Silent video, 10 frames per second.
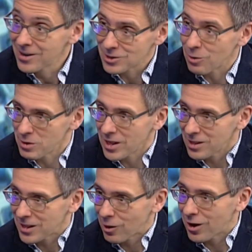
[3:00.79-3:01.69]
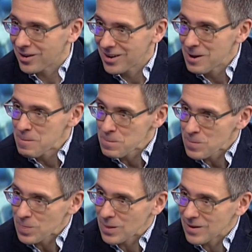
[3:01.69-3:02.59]
So, I mean, they, they lost. Merkel
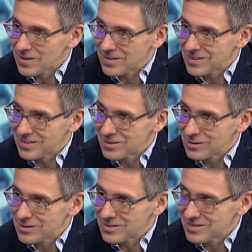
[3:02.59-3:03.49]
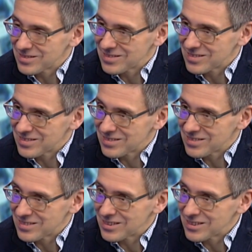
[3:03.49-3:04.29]
caught up this morning about twenty minutes ago.